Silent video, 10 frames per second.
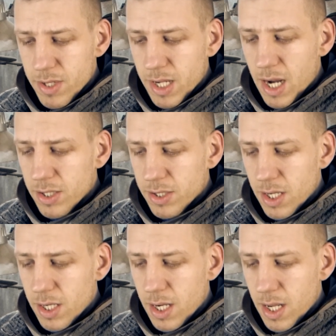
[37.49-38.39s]
is
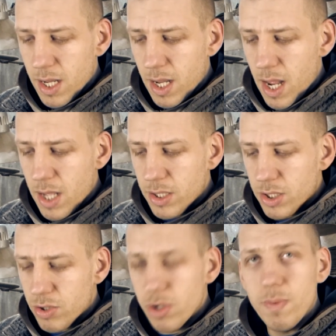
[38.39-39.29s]
Karsten
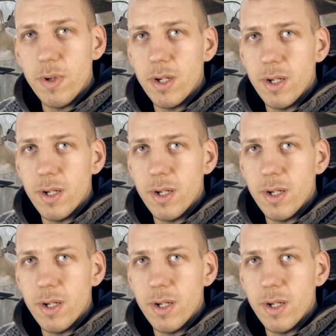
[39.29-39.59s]
Astrup.